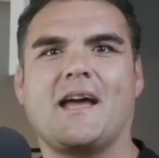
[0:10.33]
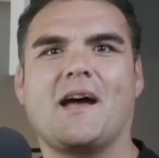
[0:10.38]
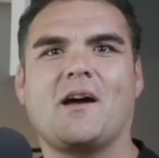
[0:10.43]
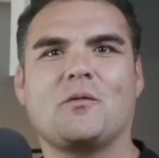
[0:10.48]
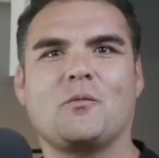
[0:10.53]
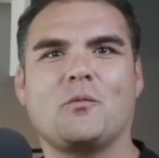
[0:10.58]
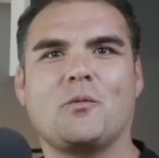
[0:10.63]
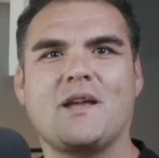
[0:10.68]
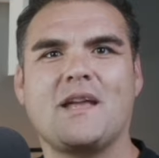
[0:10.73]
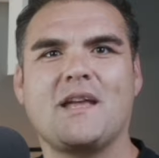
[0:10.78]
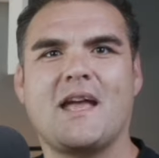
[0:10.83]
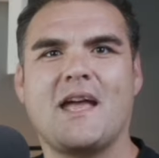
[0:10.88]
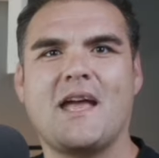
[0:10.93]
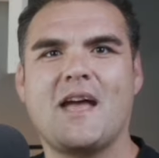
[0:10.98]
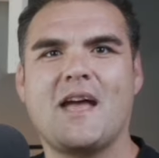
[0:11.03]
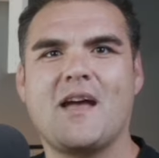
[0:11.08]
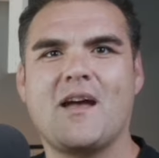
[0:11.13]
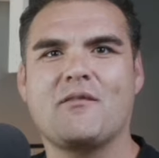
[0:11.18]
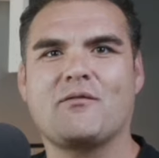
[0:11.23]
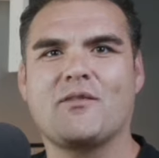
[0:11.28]
it out. We
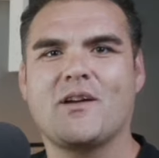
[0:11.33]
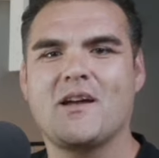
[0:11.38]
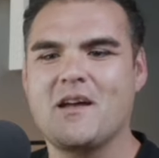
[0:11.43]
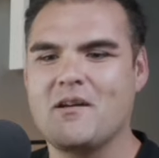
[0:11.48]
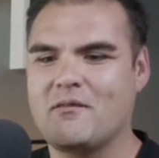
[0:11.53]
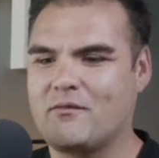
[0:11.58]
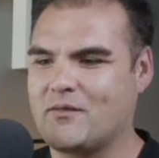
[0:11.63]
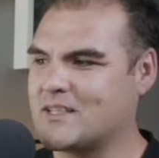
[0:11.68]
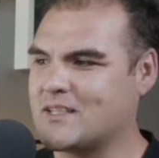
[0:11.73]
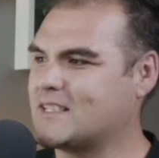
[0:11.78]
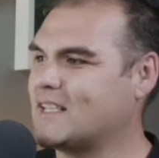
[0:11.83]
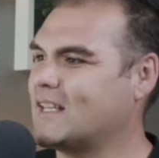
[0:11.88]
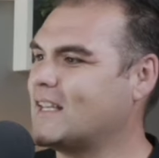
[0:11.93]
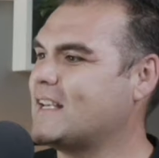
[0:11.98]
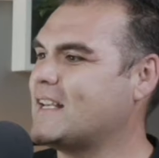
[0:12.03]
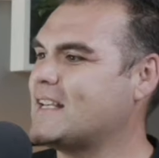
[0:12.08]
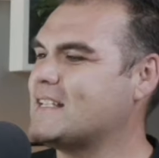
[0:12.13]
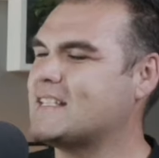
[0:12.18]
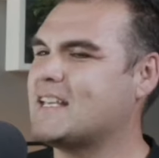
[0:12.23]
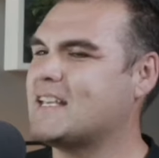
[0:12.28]
have
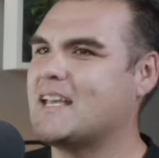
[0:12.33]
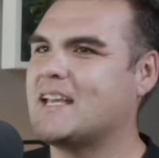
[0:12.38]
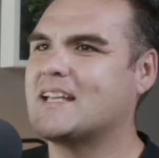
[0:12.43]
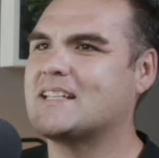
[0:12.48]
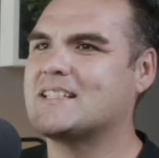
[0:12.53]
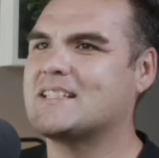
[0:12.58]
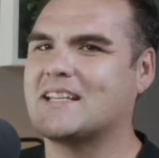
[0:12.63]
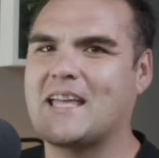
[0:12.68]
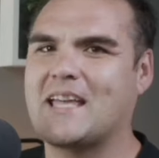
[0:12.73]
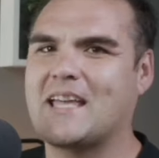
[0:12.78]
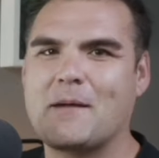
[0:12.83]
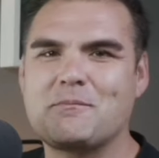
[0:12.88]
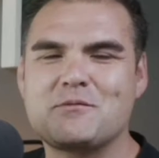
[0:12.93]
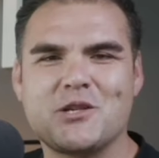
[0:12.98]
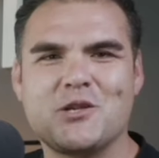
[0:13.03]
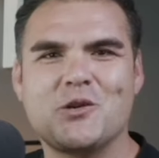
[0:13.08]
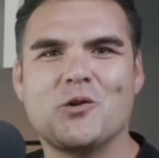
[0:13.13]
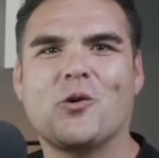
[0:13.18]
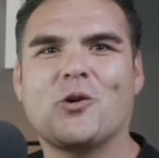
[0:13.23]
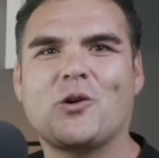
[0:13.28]
facilities here to
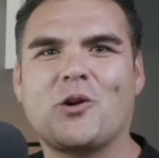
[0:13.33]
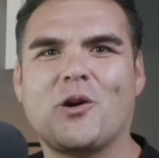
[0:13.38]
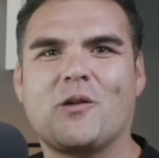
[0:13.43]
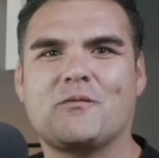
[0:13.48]
capture your